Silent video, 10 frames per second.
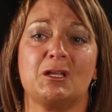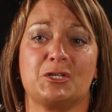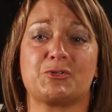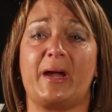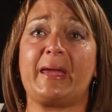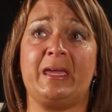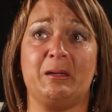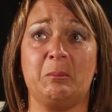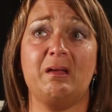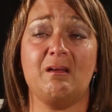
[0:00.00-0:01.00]
to drag
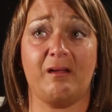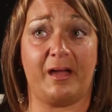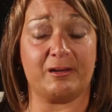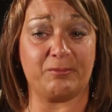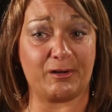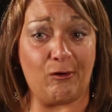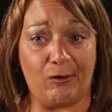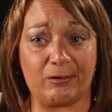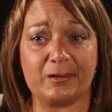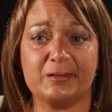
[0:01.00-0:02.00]
him out of a
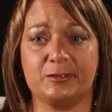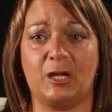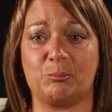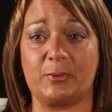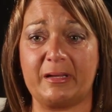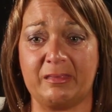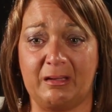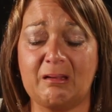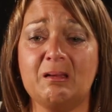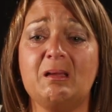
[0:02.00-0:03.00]
car, not
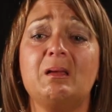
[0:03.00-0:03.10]
breathing,